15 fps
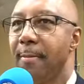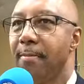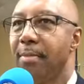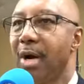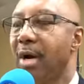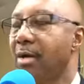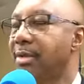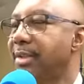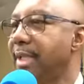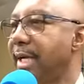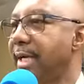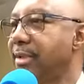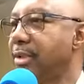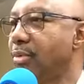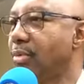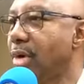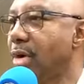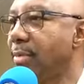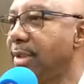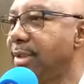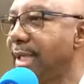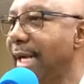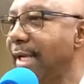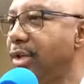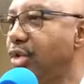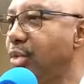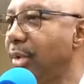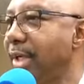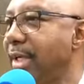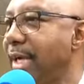Paul says in Romans 8,
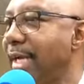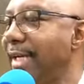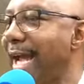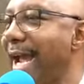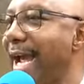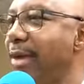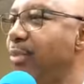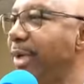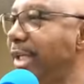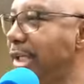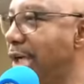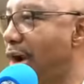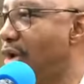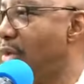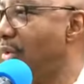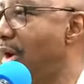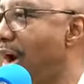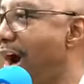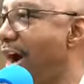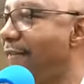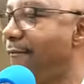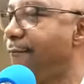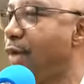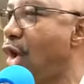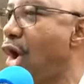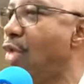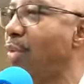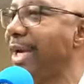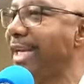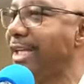28, and we know, uh,
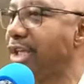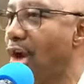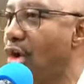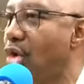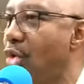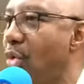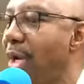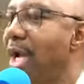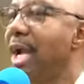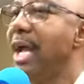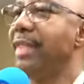for we know,